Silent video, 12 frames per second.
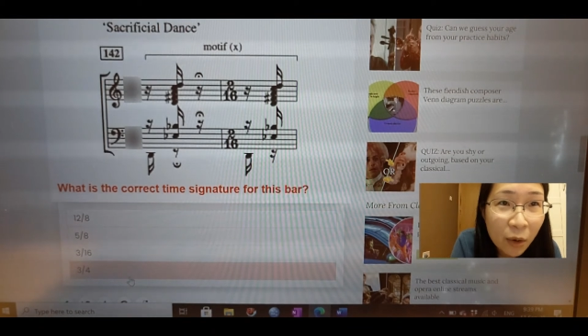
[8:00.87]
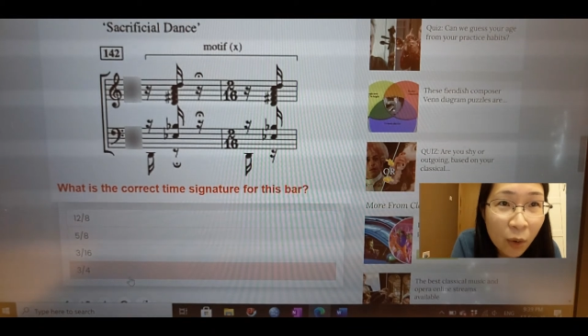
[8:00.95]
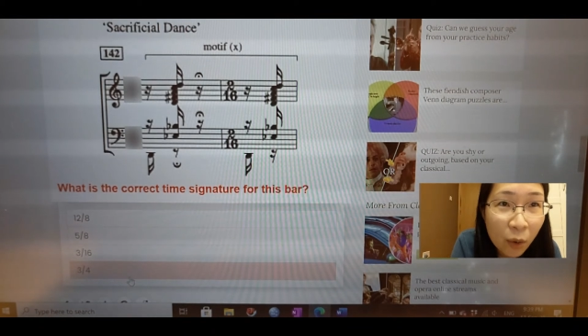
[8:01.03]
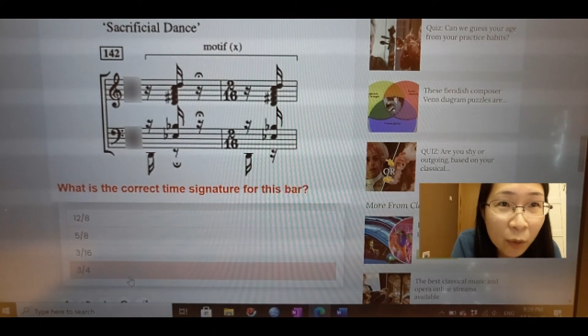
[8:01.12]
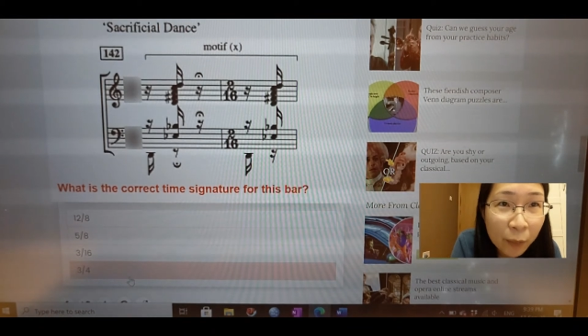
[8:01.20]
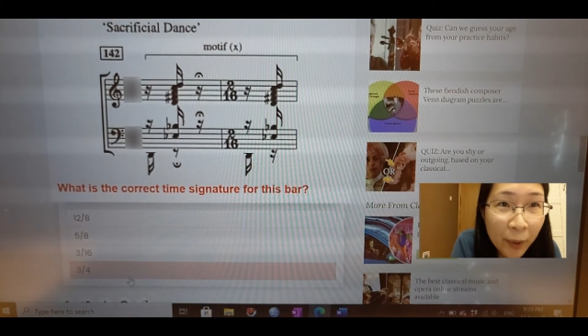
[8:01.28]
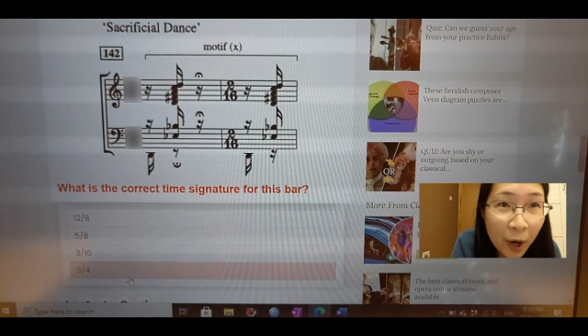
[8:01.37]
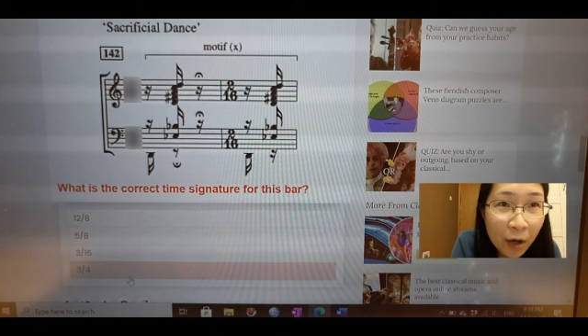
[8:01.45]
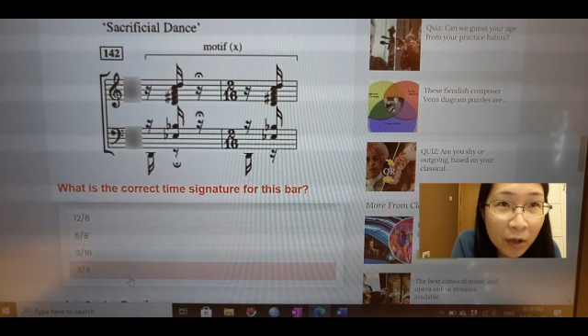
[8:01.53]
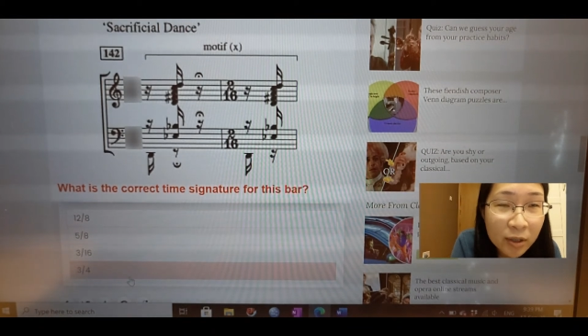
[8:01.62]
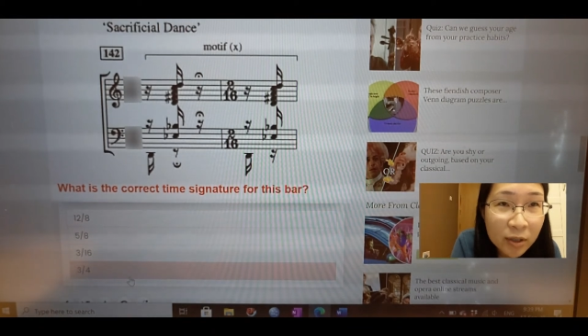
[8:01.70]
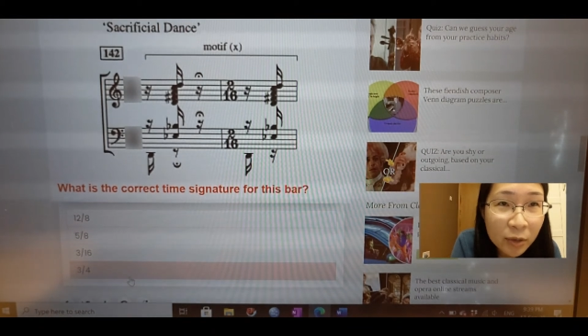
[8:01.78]
whole
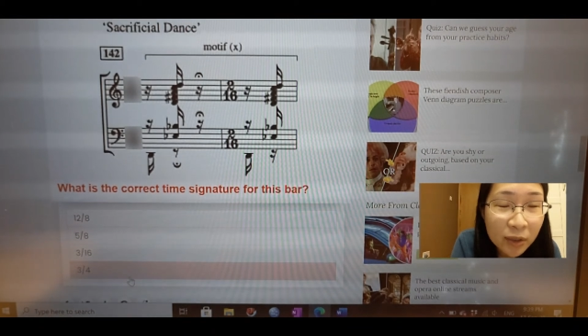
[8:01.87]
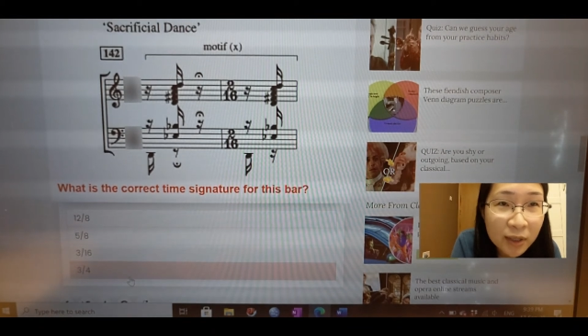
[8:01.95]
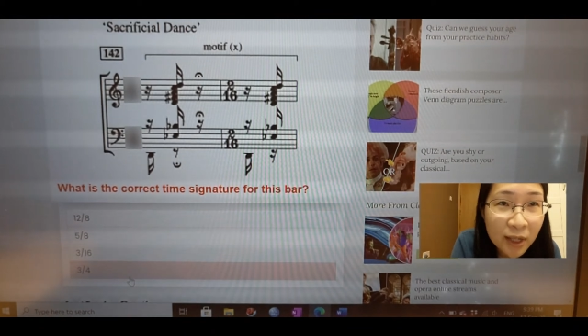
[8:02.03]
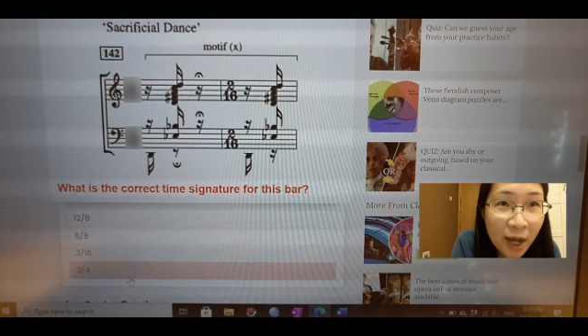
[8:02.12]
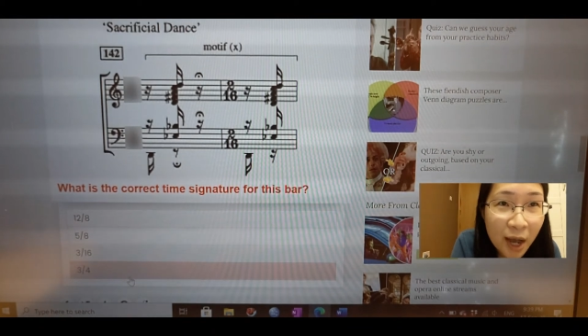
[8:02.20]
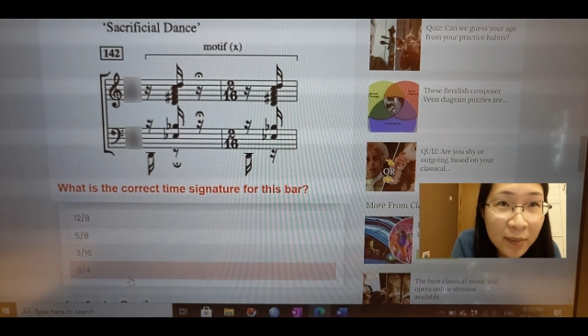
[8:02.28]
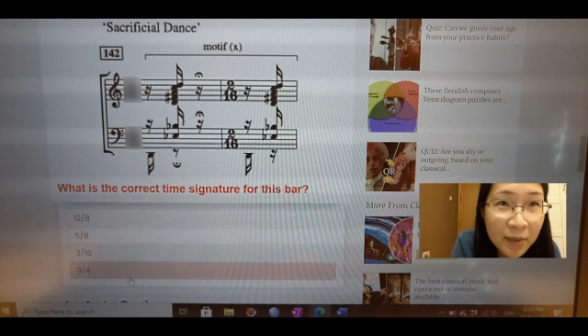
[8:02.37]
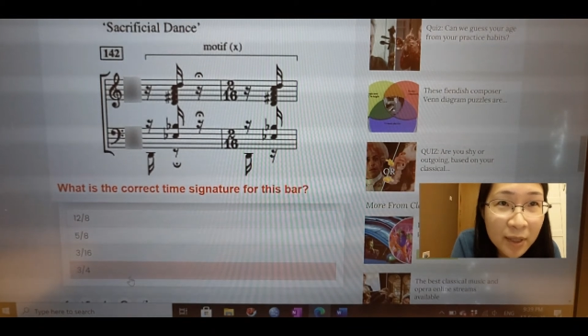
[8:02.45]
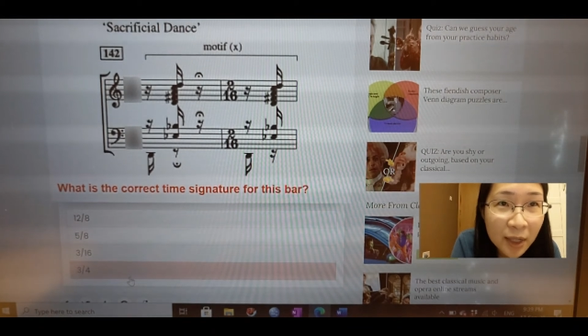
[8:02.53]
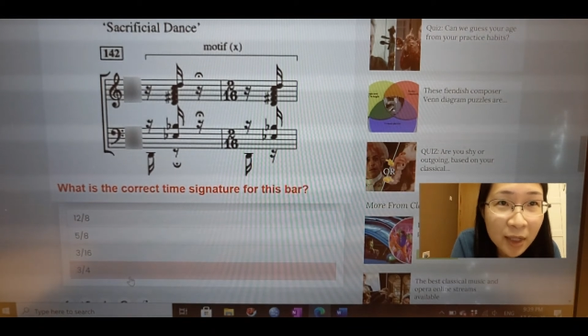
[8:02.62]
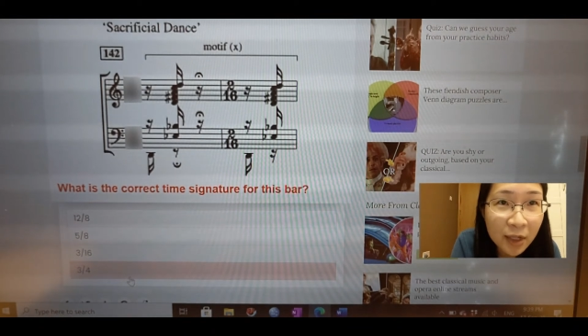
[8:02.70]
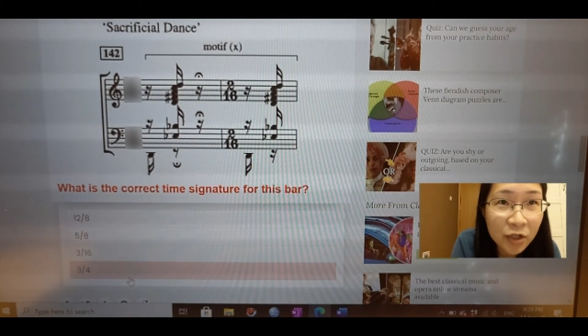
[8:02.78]
bar, so the time
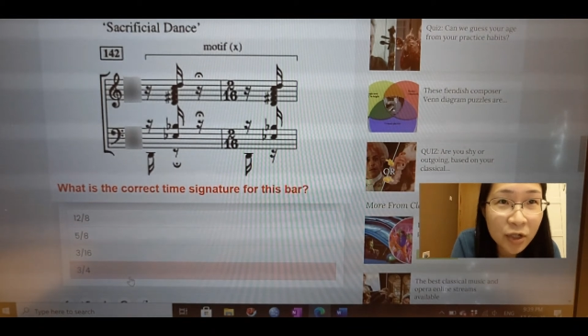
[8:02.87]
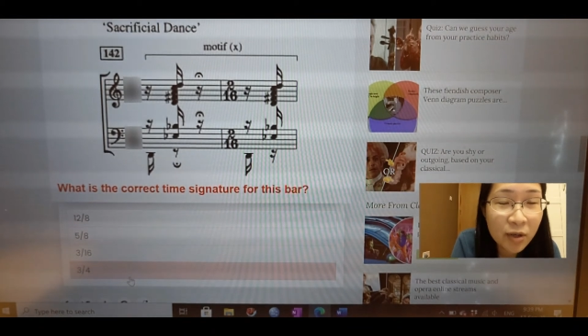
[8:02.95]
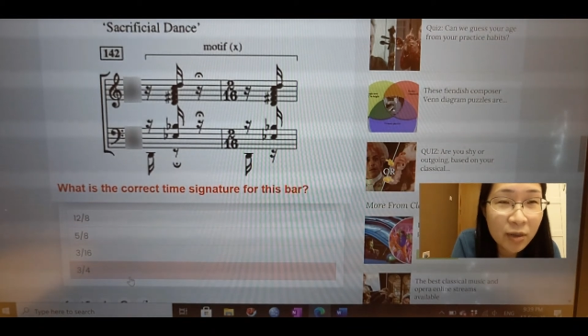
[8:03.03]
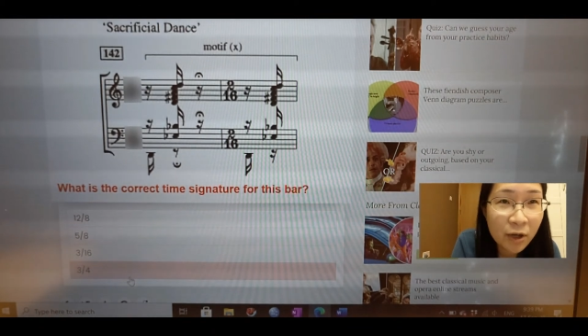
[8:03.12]
signature